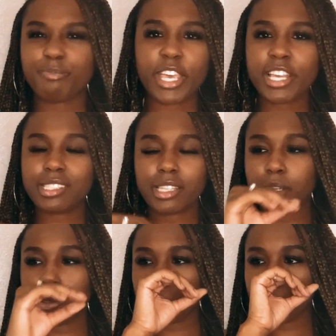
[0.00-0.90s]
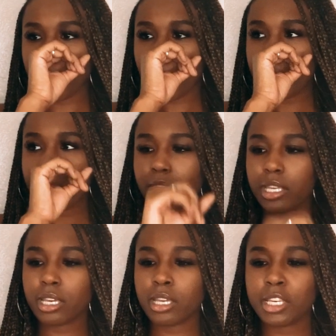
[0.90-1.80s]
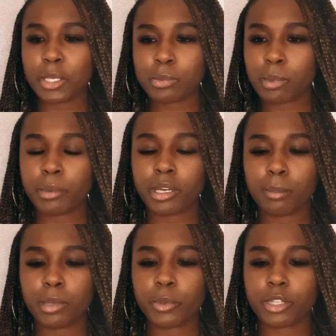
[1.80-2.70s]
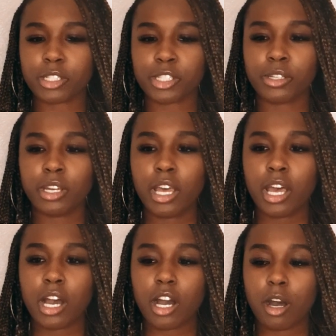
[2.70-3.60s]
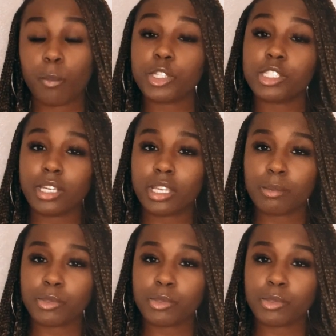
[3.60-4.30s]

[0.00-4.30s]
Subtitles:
instantly knew that in the end he was probably going to be with her, which he ended up